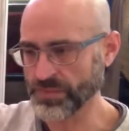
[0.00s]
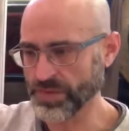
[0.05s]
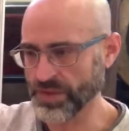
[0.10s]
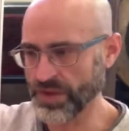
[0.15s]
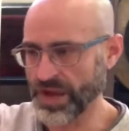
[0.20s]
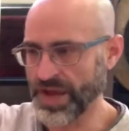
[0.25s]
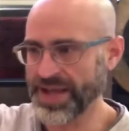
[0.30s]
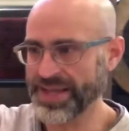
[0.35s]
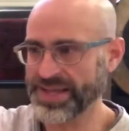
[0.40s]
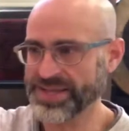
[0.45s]

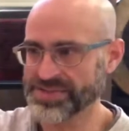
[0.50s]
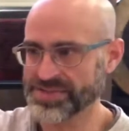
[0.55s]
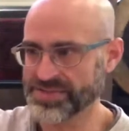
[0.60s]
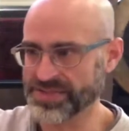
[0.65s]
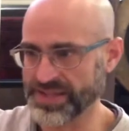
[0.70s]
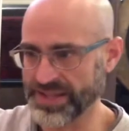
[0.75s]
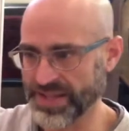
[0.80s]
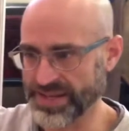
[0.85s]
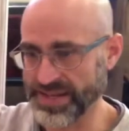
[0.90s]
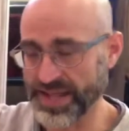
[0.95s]
I guess
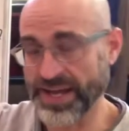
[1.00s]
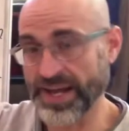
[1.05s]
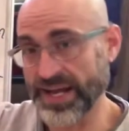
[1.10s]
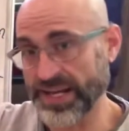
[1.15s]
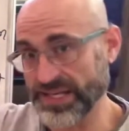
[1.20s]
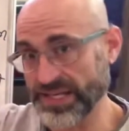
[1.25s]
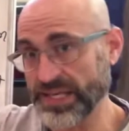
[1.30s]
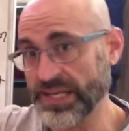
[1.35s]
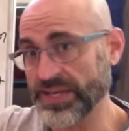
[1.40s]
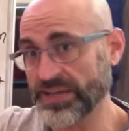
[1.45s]
that, that
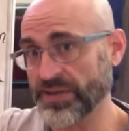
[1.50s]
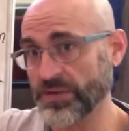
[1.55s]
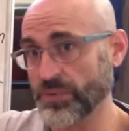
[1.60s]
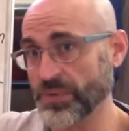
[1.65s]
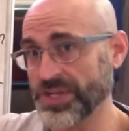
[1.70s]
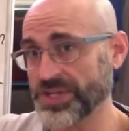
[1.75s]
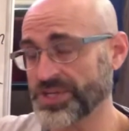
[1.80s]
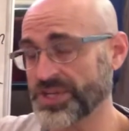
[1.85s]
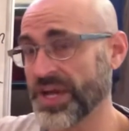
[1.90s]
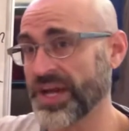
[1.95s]
idea that
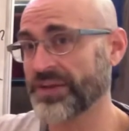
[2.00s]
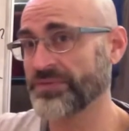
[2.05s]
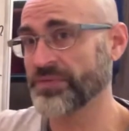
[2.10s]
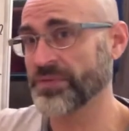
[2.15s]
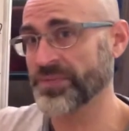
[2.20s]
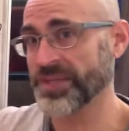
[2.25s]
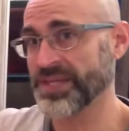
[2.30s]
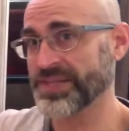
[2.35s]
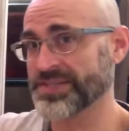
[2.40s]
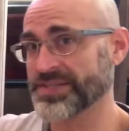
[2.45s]
we shine
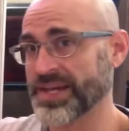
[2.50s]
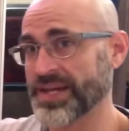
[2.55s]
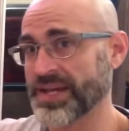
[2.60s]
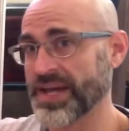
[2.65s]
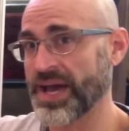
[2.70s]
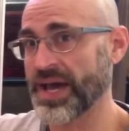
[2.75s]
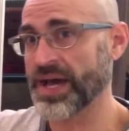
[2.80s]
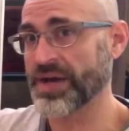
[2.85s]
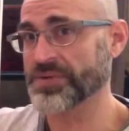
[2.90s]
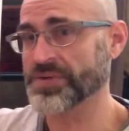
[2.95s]
from the inside
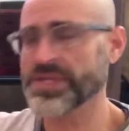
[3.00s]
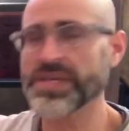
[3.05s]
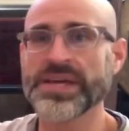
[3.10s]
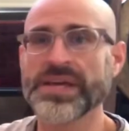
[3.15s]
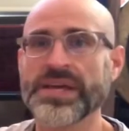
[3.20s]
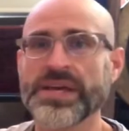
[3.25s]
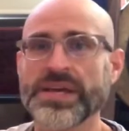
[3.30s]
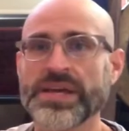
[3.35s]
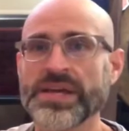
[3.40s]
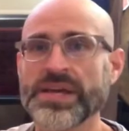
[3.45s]
out,
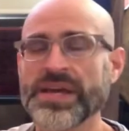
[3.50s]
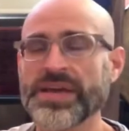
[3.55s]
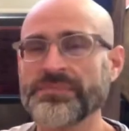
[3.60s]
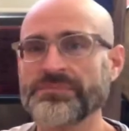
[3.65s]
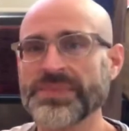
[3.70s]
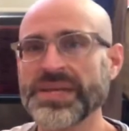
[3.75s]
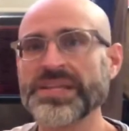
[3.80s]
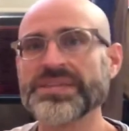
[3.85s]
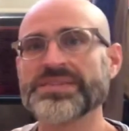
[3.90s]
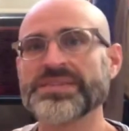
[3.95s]
it
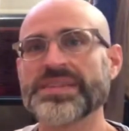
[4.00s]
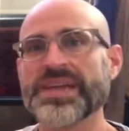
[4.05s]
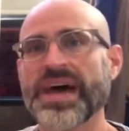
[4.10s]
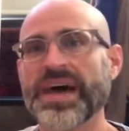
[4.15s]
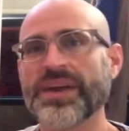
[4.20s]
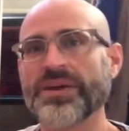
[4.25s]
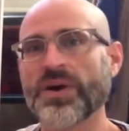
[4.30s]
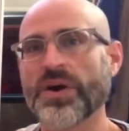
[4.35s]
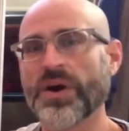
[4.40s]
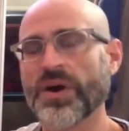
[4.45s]
means
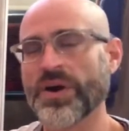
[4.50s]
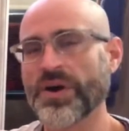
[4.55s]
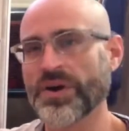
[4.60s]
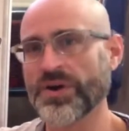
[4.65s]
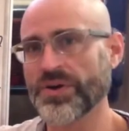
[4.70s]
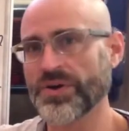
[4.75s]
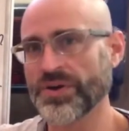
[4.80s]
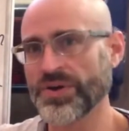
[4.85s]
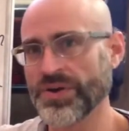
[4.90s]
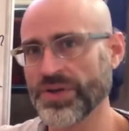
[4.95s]
that
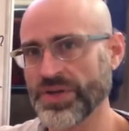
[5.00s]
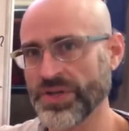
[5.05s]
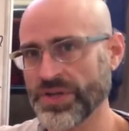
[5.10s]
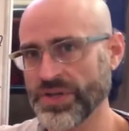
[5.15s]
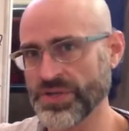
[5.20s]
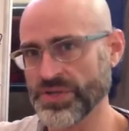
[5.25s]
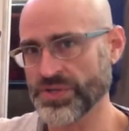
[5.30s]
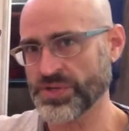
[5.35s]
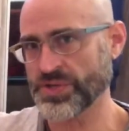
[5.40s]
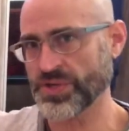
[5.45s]
our
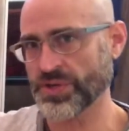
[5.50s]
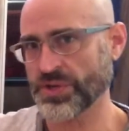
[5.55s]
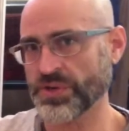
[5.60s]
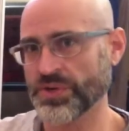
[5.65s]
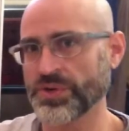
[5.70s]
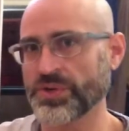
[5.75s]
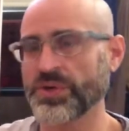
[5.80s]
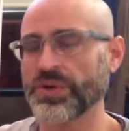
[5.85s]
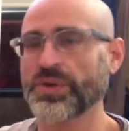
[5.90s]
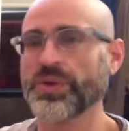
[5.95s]

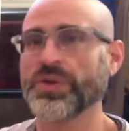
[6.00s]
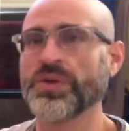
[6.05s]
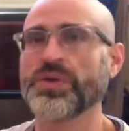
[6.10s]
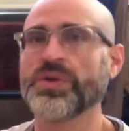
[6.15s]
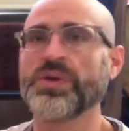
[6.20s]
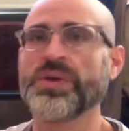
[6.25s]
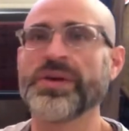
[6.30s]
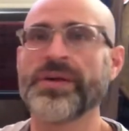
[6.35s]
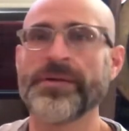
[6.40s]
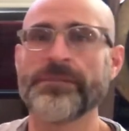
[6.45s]
internal,
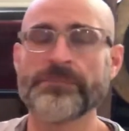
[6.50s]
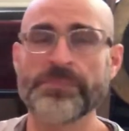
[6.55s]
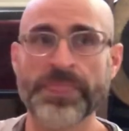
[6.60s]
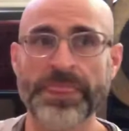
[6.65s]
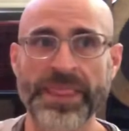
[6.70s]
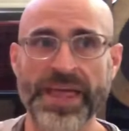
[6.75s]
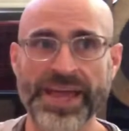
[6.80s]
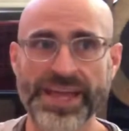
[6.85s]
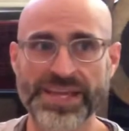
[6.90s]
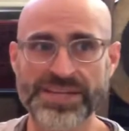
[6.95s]

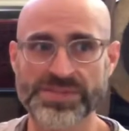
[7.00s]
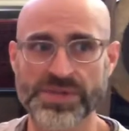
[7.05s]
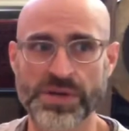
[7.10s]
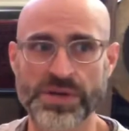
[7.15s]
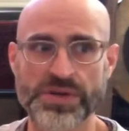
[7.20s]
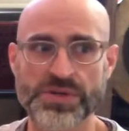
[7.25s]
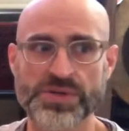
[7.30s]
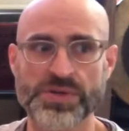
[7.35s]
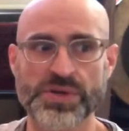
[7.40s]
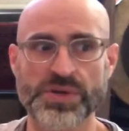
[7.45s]
I guess our
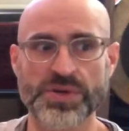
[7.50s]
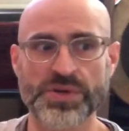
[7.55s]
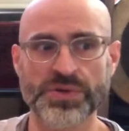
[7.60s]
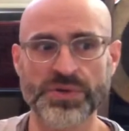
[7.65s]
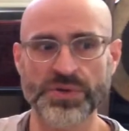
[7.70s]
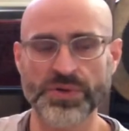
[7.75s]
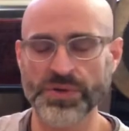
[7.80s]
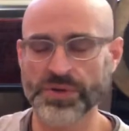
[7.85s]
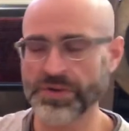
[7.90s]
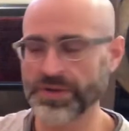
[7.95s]

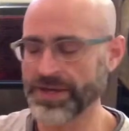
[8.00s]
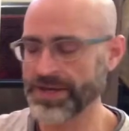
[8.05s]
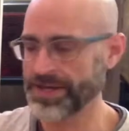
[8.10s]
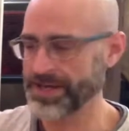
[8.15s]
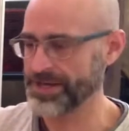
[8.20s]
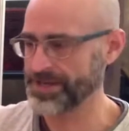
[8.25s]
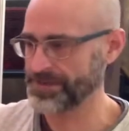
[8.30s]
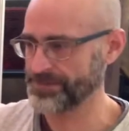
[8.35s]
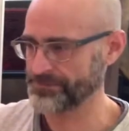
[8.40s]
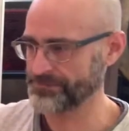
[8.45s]
internal,
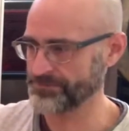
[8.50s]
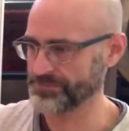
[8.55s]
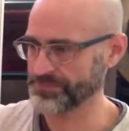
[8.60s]
um,